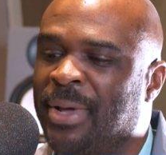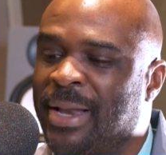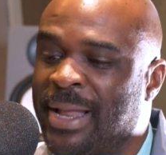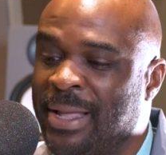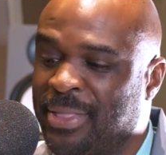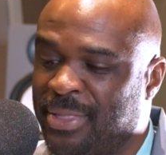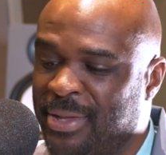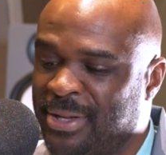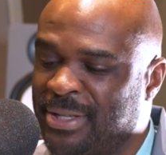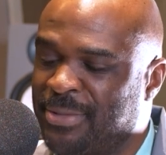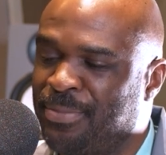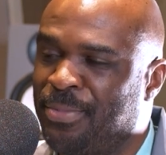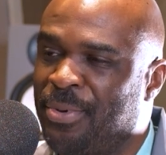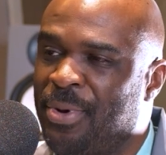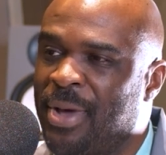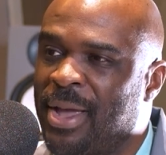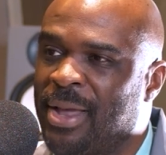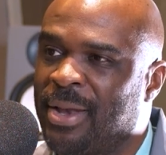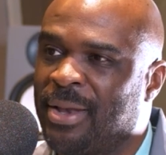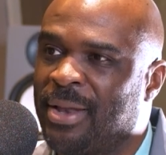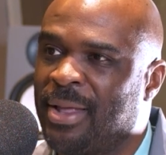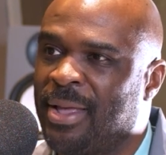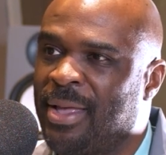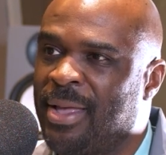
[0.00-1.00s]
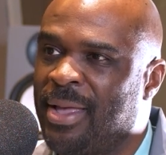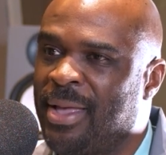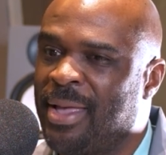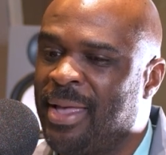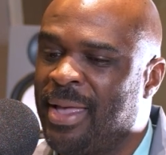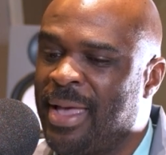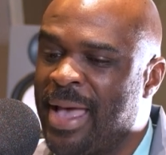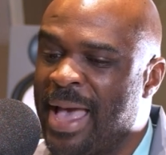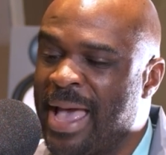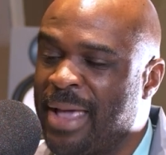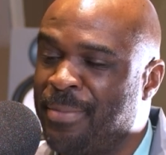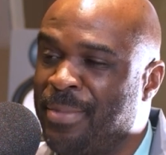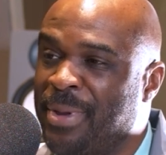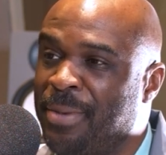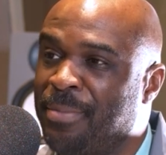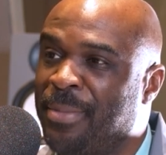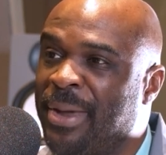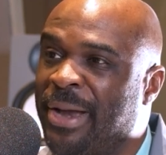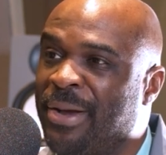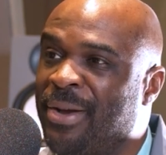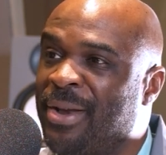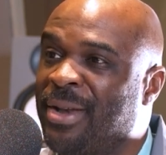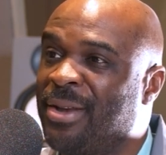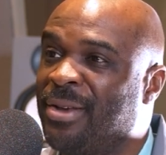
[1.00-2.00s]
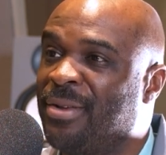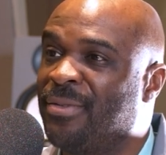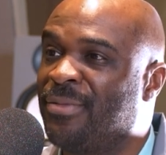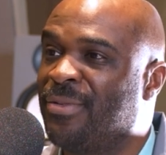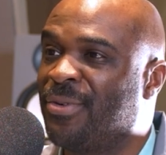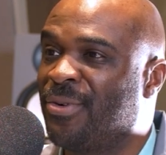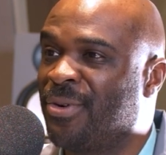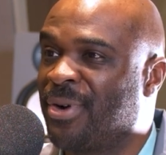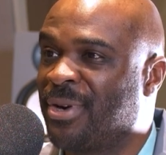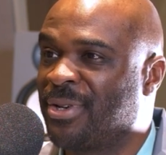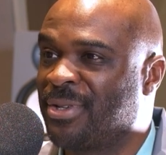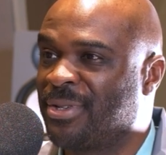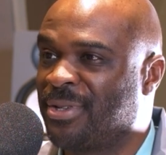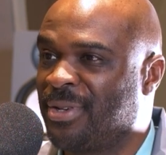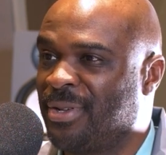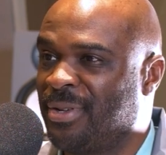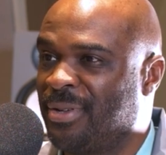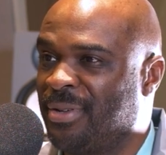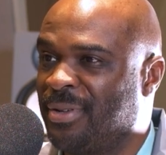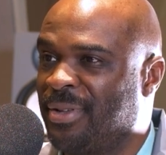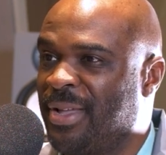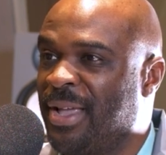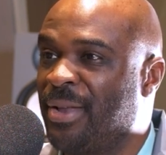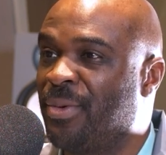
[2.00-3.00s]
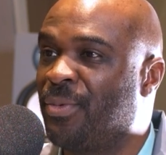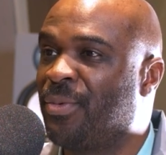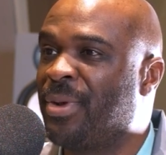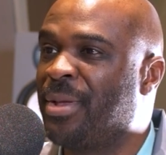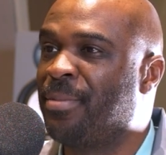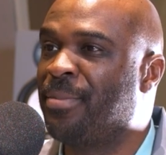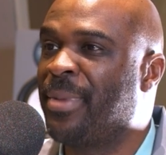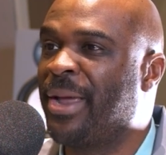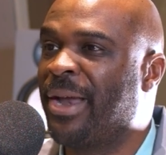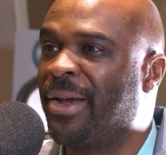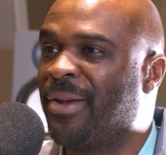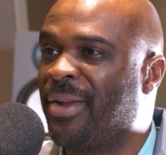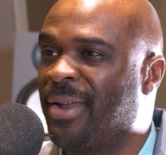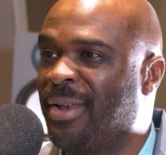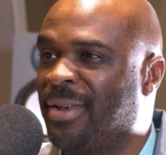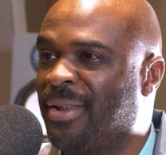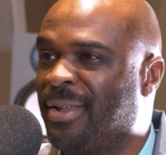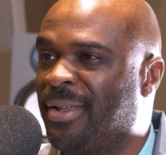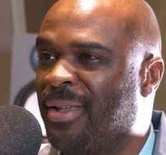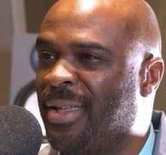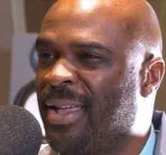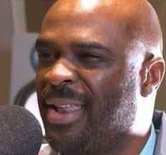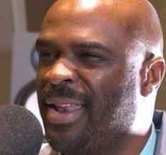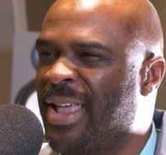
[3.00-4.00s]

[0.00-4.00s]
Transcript: But at this point, I had been married and divorced and remarried.